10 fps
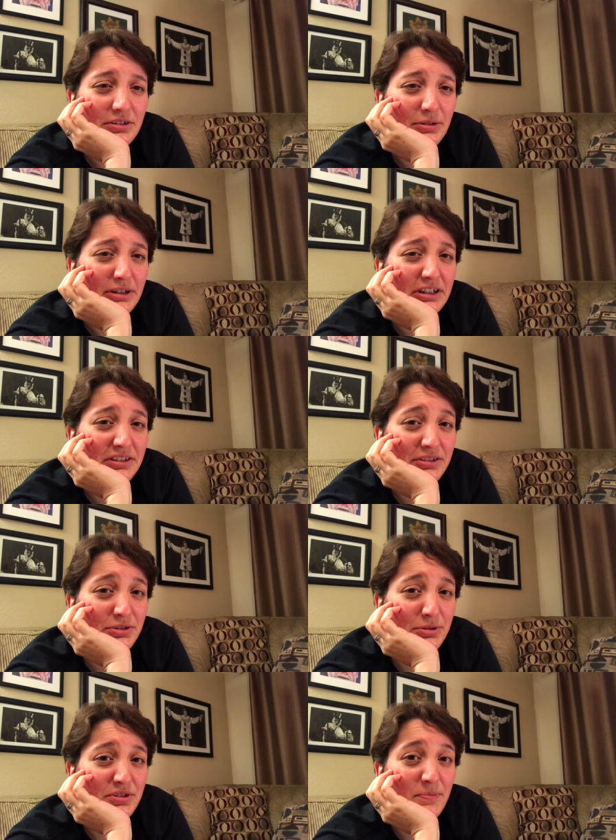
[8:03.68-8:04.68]
Crying
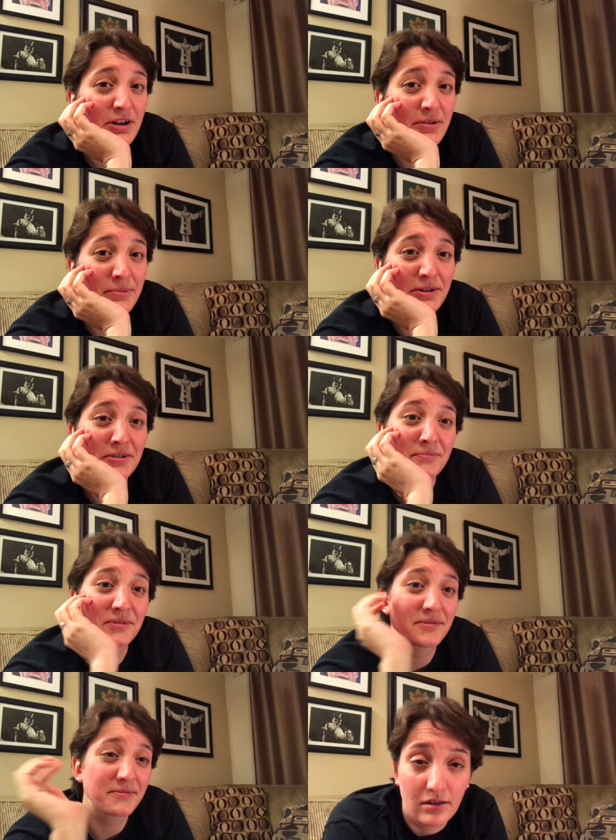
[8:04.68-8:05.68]
into his
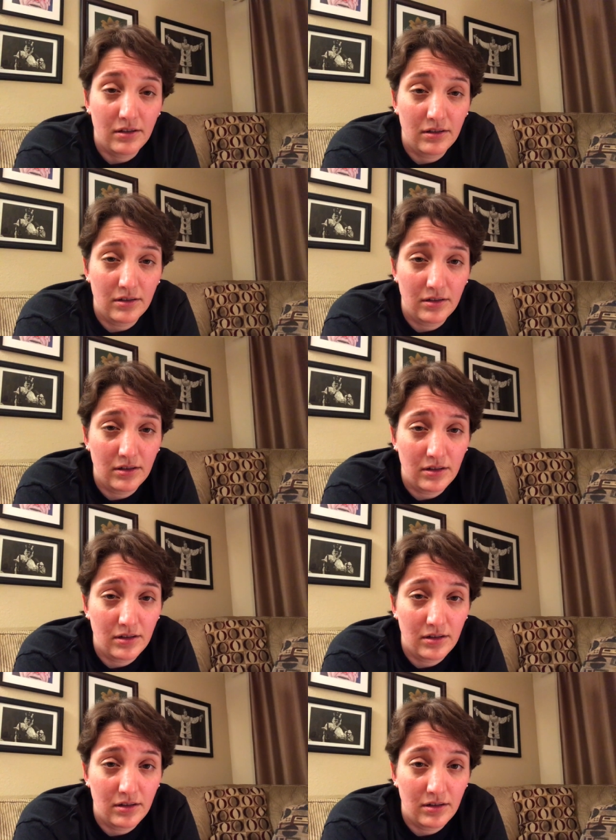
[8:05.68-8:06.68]
pom-poms.
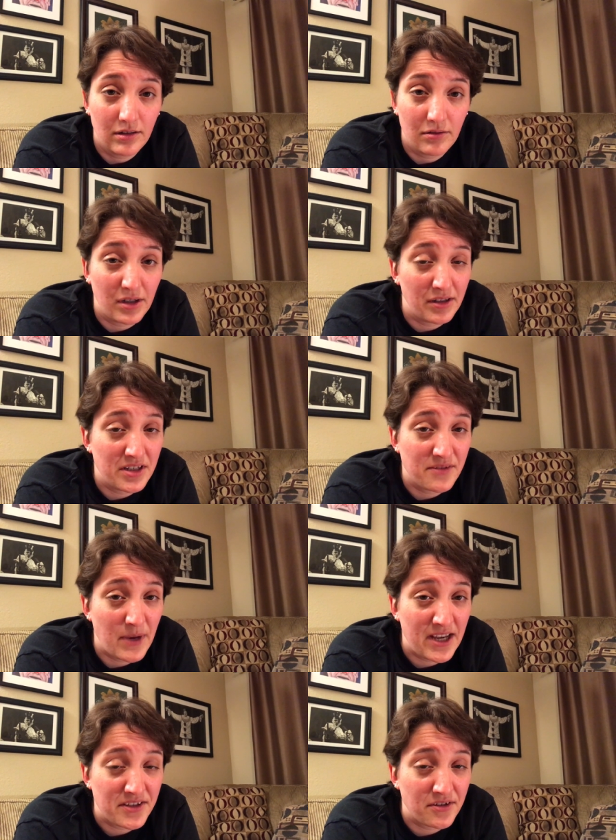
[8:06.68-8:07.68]
Well, he's
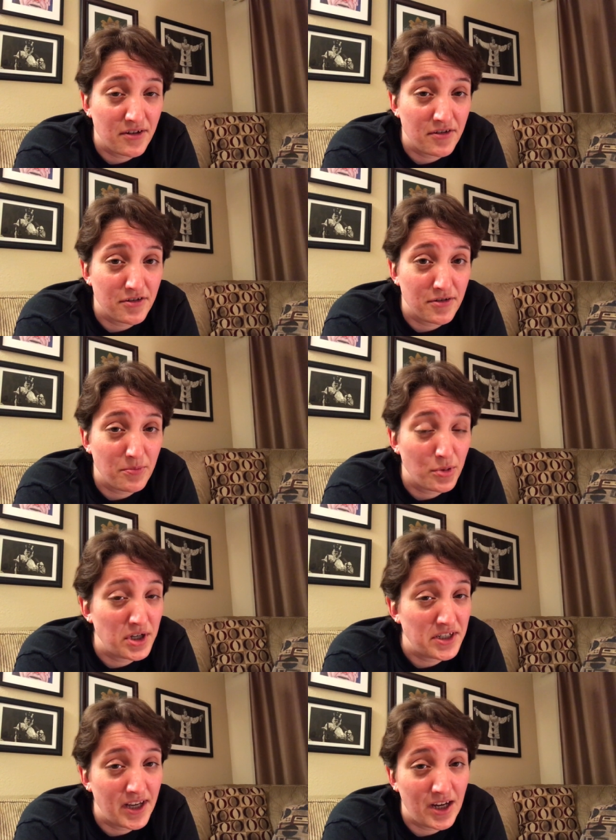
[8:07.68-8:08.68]
passed all the
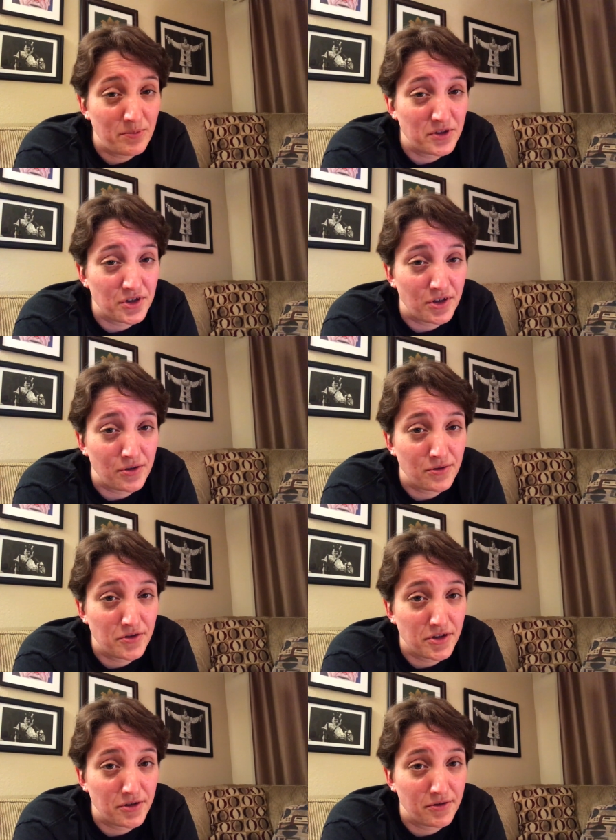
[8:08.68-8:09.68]
pre-taped shows,
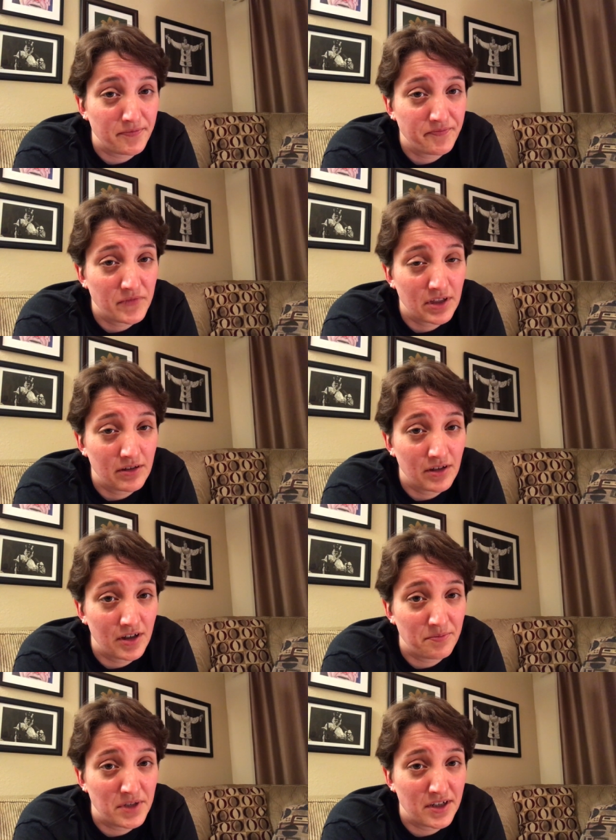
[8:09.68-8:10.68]
so
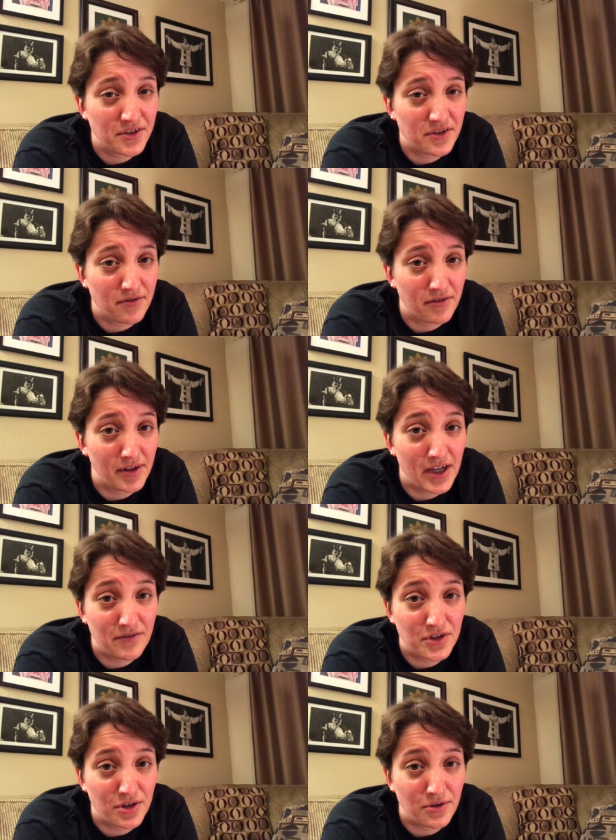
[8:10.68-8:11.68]
up next are the
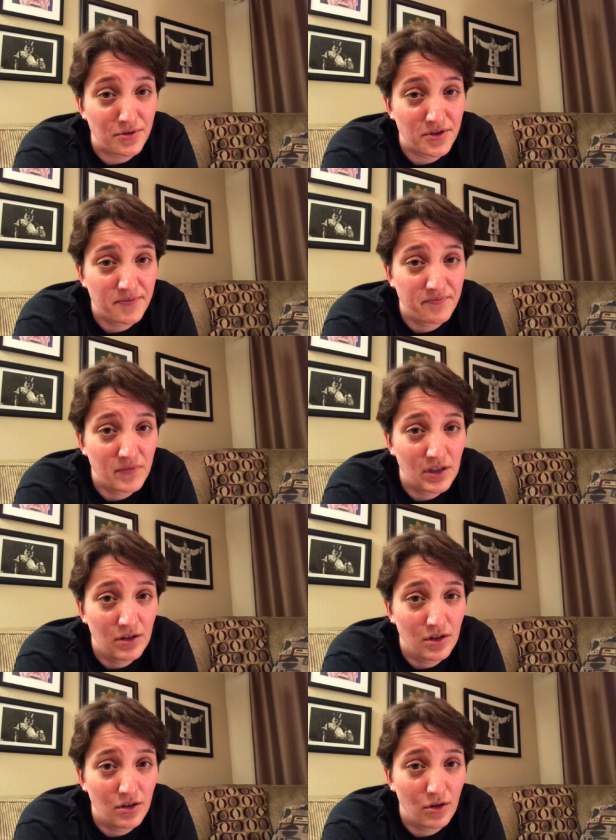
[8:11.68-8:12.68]
live shows.
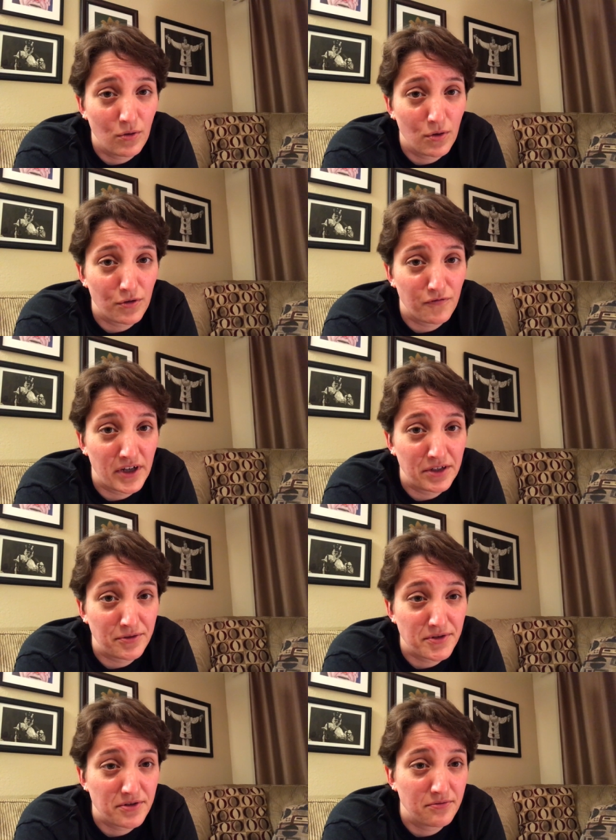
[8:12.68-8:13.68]

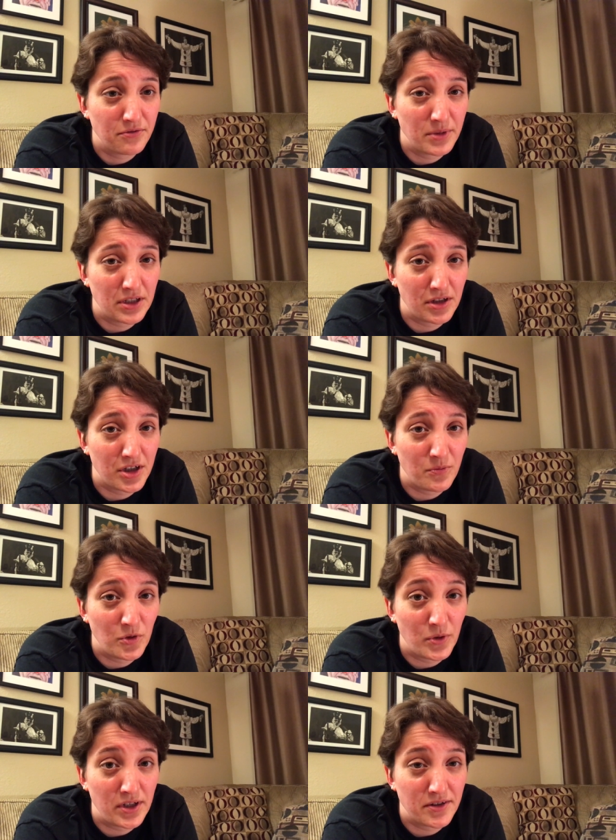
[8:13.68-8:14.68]
Quarterfinals will be in a
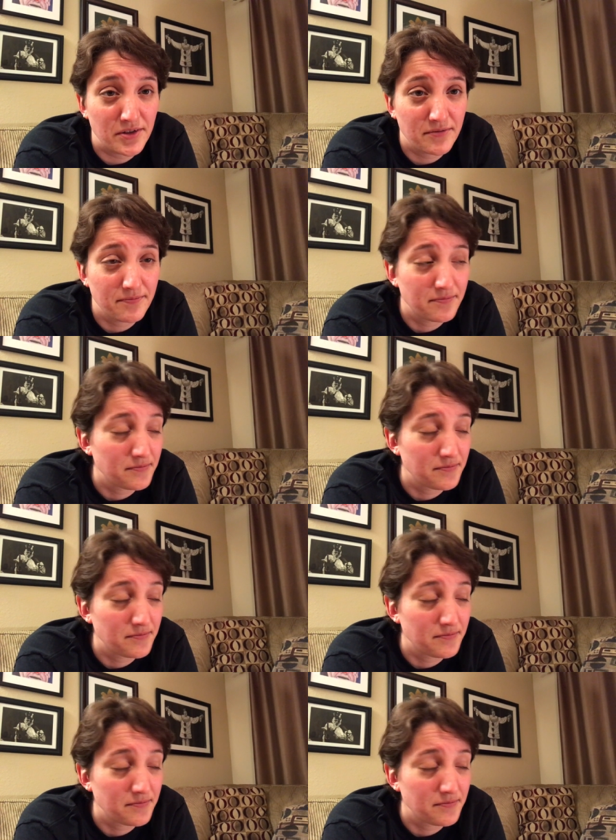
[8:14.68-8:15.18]
couple weeks.